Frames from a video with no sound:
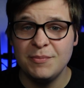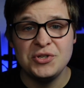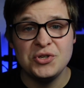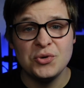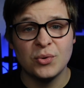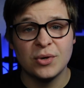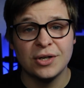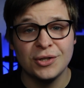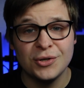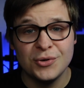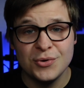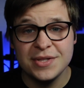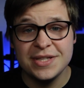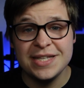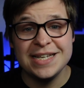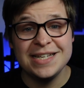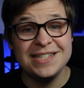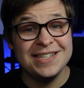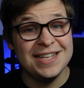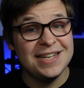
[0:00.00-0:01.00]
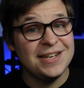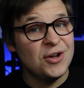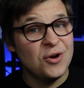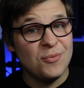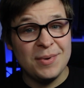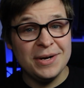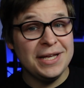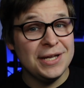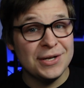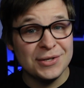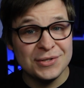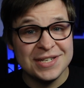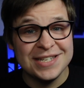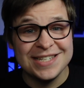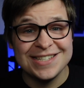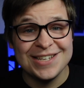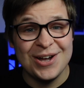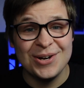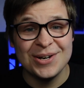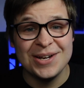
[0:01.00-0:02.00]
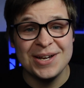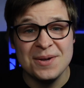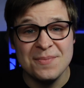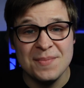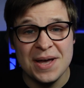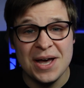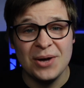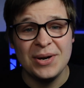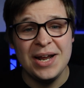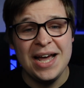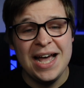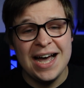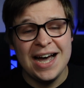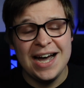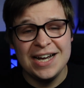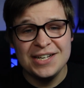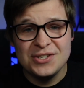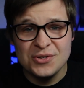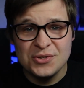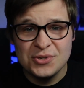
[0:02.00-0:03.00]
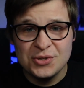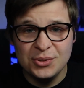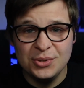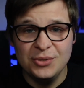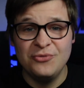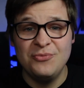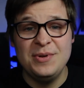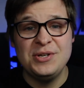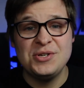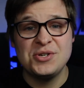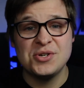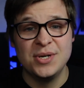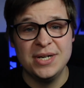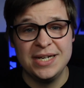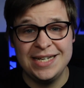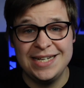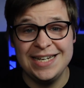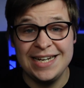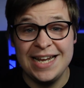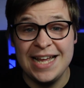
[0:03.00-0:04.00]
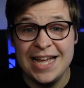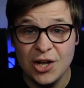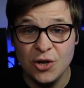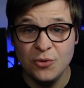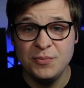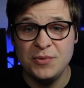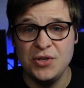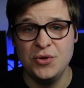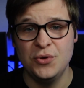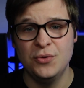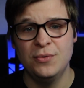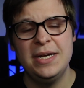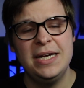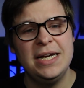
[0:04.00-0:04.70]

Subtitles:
you want to learn things that nobody else is talking about, ISOW School of Ministry can help you.